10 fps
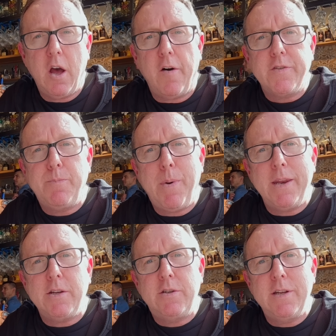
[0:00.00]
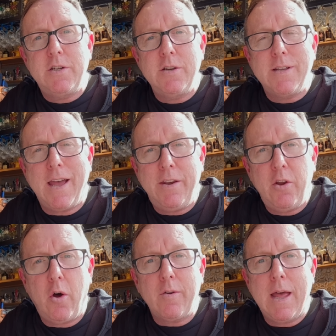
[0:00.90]
of Spanish dishes and
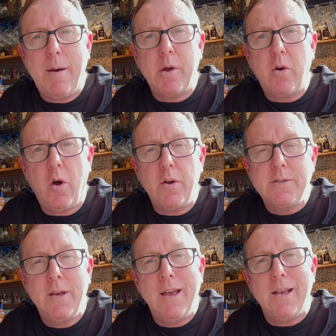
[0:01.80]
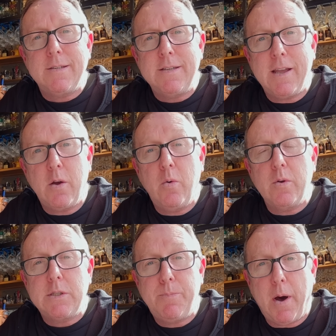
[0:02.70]
not come across a single
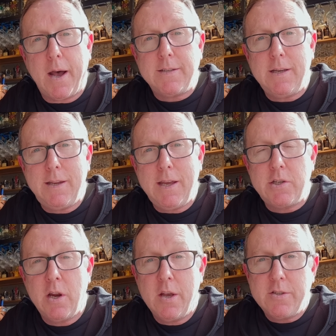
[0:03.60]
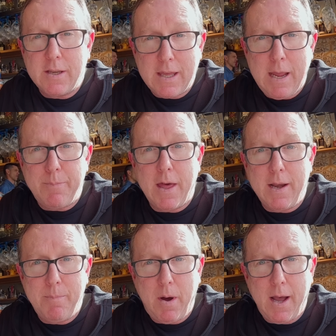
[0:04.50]
spicy dish, so keep that
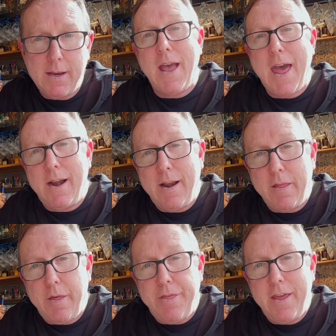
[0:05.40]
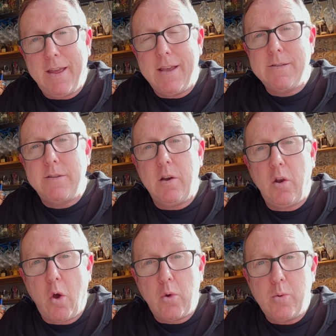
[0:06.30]
in mind. And another thing is that
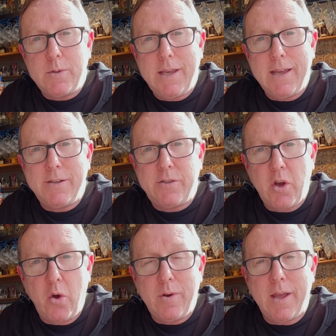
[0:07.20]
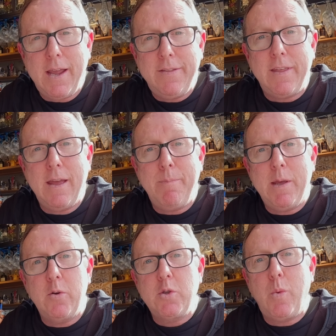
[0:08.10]
locals here don't eat their
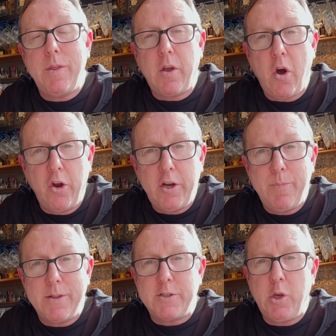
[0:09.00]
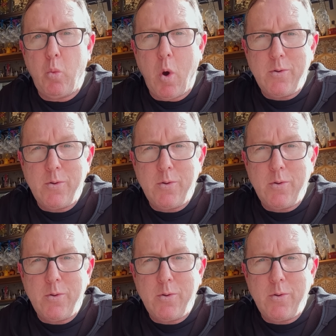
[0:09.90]
meals with condiments. You won't